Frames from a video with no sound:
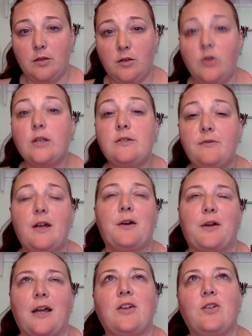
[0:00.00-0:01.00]
you get
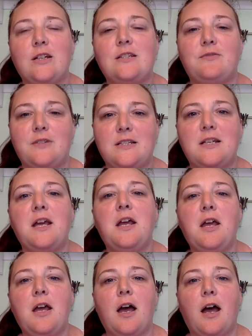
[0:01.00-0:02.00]
to visit
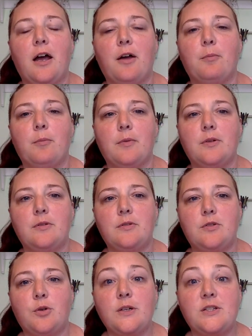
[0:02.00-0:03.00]

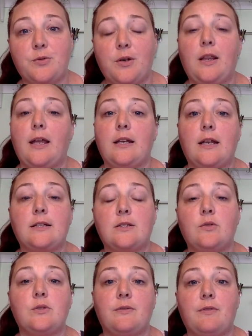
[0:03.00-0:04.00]
Toy Story Land
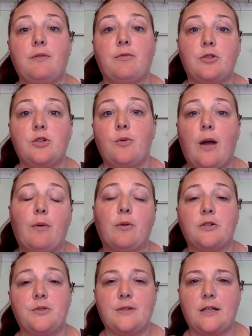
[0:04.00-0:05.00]
exclusively for 2
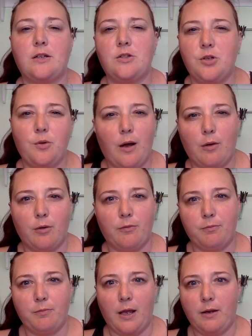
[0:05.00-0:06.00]
hours. So it's like a 2-hour
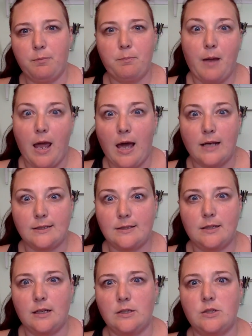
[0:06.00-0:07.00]

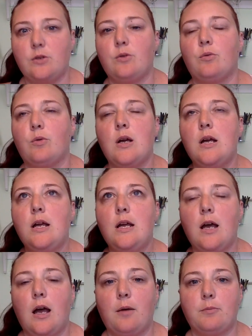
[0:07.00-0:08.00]
pass into
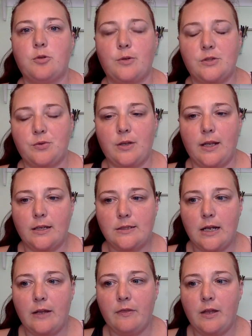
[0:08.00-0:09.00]
Toy Story
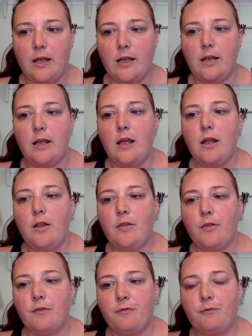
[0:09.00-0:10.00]
Land. And then
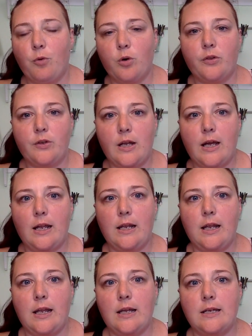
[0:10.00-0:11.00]
the fourth
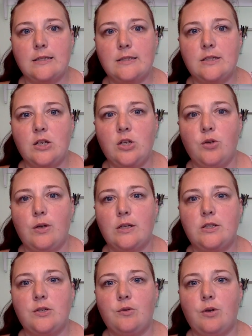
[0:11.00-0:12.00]
night is you
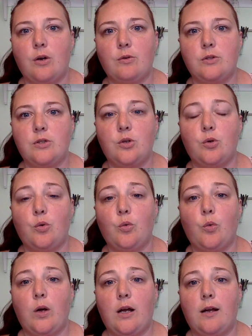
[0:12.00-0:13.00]
get to go
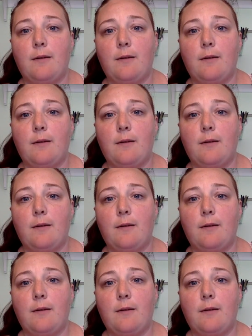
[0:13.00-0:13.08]
to